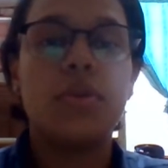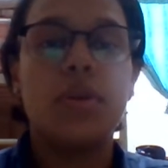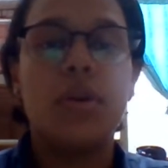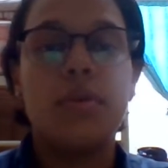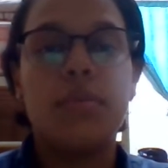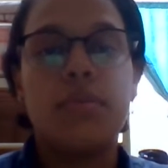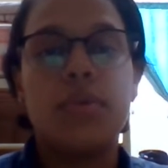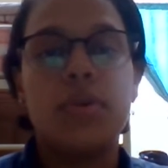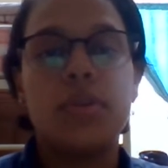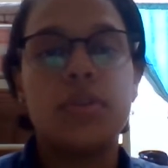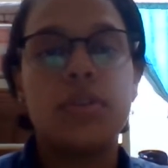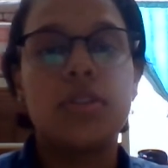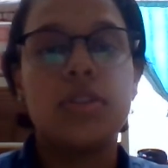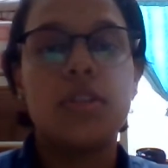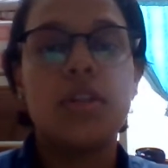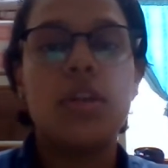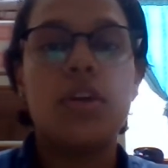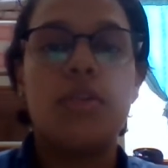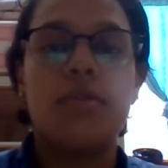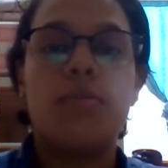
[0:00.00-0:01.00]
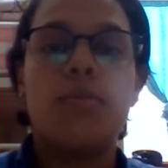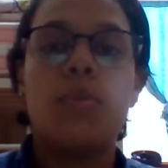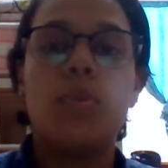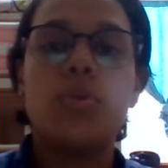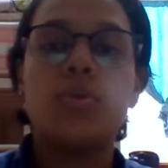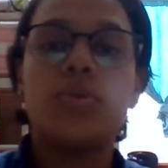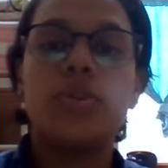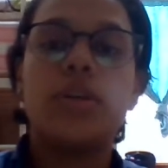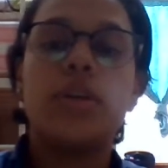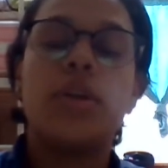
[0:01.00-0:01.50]
and processing of
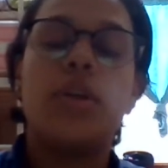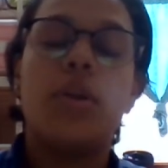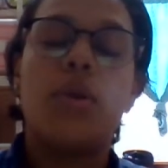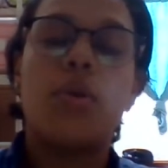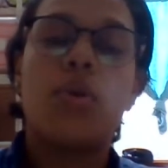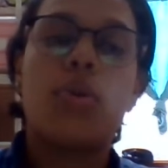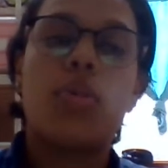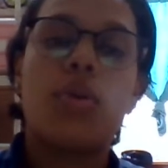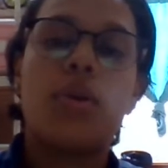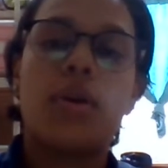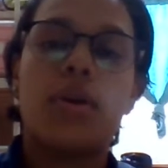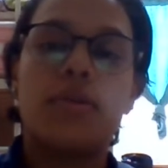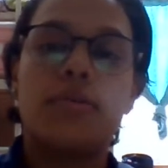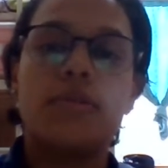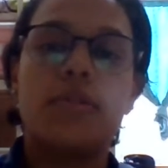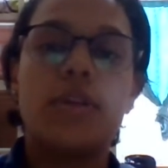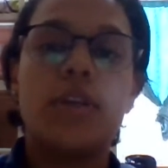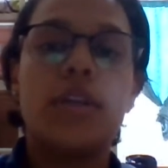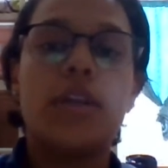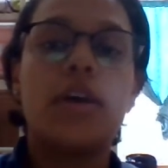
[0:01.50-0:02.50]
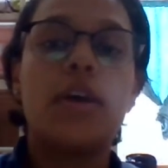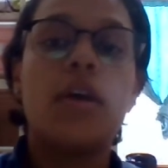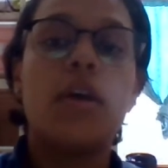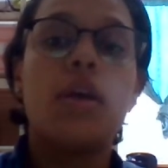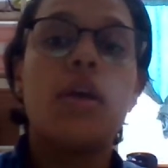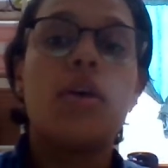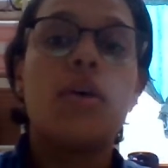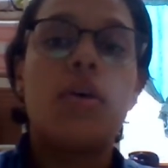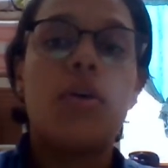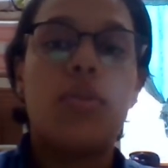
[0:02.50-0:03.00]
poultry in North Carolina
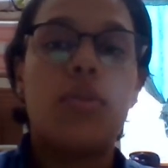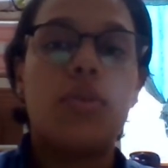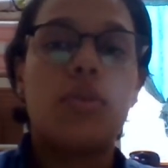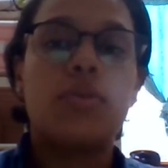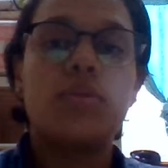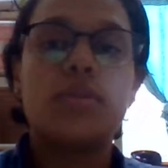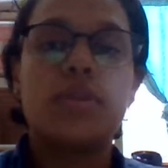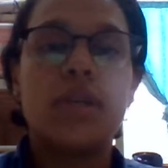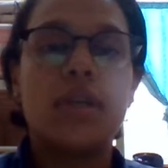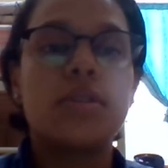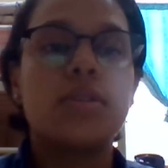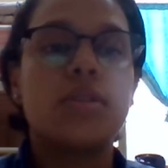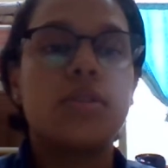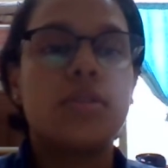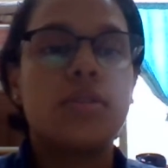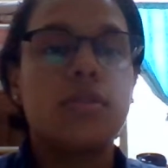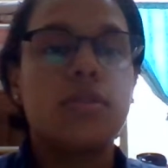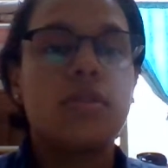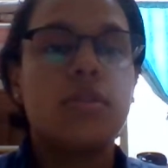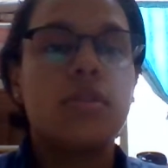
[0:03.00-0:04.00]
through census,